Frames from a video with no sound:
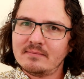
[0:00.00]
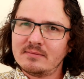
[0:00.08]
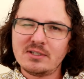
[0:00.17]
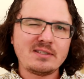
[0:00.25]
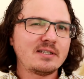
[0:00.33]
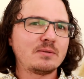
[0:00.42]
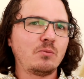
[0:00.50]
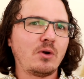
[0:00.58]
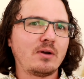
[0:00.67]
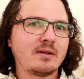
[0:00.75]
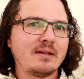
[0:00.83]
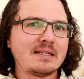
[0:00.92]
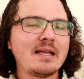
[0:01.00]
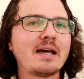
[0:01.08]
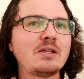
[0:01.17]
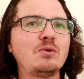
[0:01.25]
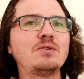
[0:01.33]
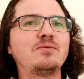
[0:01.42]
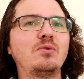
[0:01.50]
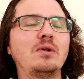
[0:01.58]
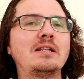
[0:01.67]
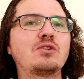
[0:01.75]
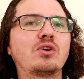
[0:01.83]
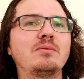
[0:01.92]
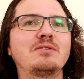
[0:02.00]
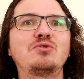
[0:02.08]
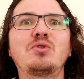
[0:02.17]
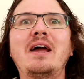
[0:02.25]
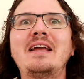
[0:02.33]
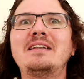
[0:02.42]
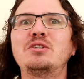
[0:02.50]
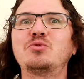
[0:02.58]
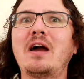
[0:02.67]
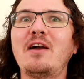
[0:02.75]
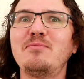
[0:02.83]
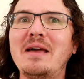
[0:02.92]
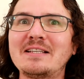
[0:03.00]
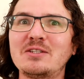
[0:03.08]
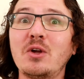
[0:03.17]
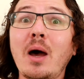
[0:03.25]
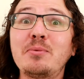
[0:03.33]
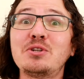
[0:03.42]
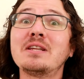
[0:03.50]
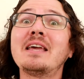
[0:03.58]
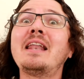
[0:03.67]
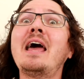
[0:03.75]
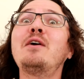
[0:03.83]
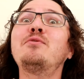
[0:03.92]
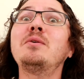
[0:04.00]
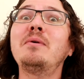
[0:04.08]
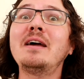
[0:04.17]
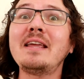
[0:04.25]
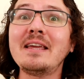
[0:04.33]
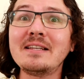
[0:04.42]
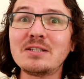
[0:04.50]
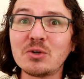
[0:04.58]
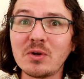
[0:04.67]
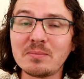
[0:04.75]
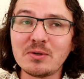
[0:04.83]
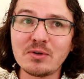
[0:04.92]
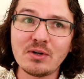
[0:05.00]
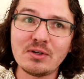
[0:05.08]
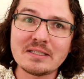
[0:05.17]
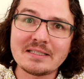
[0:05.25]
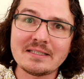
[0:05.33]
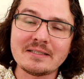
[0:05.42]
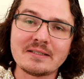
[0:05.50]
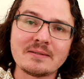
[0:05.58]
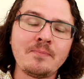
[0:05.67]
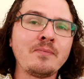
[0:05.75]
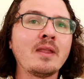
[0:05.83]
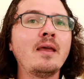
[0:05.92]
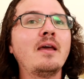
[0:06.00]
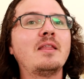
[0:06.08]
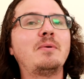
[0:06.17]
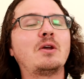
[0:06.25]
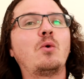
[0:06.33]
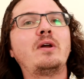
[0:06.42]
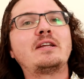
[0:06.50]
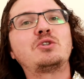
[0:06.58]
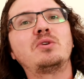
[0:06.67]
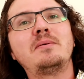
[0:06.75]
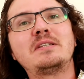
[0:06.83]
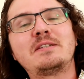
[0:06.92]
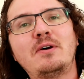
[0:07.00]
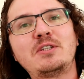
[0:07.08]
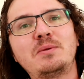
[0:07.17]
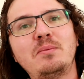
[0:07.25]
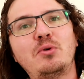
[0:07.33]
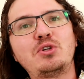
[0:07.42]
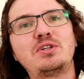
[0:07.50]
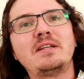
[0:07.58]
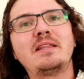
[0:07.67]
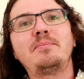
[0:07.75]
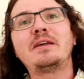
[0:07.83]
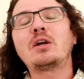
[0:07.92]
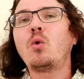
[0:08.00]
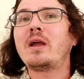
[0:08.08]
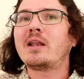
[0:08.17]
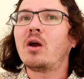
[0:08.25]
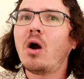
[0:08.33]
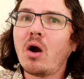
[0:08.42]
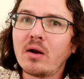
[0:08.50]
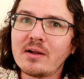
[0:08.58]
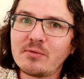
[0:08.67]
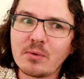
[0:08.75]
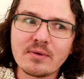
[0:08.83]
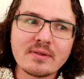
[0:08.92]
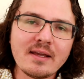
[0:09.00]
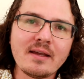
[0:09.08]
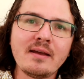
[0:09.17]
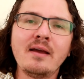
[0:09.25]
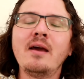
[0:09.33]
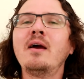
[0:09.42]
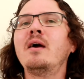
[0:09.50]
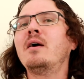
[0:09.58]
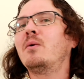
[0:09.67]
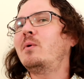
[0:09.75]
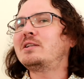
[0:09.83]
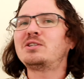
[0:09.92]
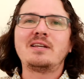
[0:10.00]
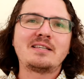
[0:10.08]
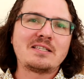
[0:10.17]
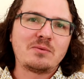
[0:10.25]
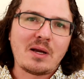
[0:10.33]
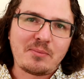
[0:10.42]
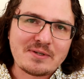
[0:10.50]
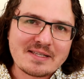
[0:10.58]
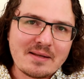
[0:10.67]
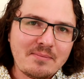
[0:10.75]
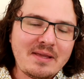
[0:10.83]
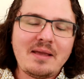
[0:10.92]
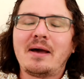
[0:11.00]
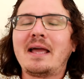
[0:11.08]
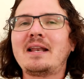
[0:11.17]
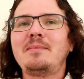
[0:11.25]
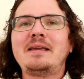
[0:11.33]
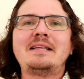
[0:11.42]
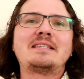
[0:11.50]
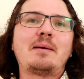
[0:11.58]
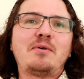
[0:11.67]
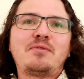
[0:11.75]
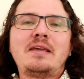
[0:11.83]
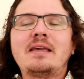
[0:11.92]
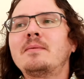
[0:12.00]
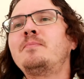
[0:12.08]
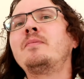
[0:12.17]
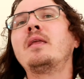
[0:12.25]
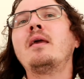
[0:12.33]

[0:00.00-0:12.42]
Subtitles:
just doesn't work, and it's not useful in terms of trying to drive mass adoption, get everybody into cryptocurrencies. The Bitcoin extremists have also been pushing the Bitcoin carnivore thing, which doesn't represent me by any means, I'm a vegan,